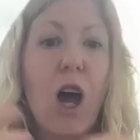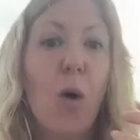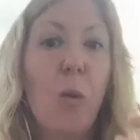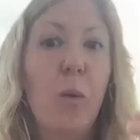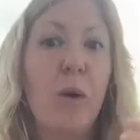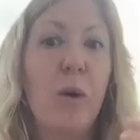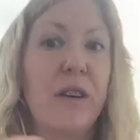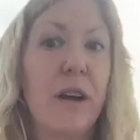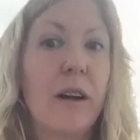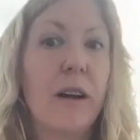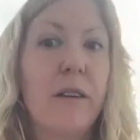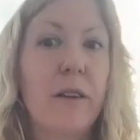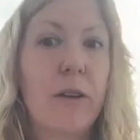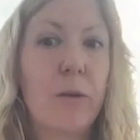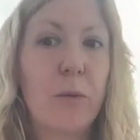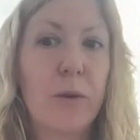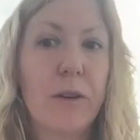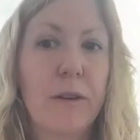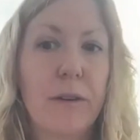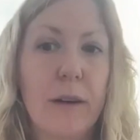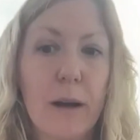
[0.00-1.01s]
we're starting to
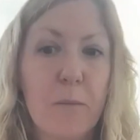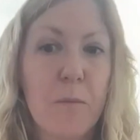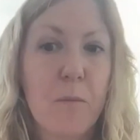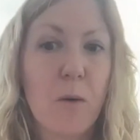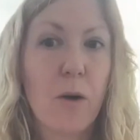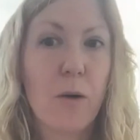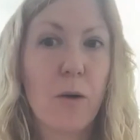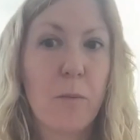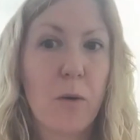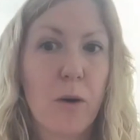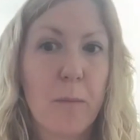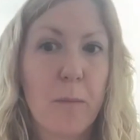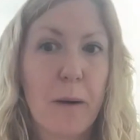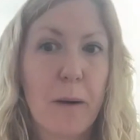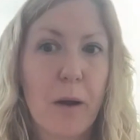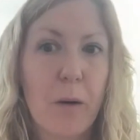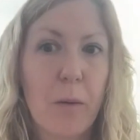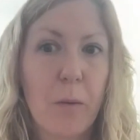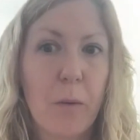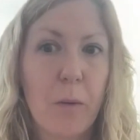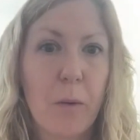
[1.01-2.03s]
understand more and more
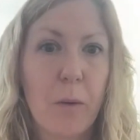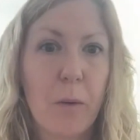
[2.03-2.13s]
about,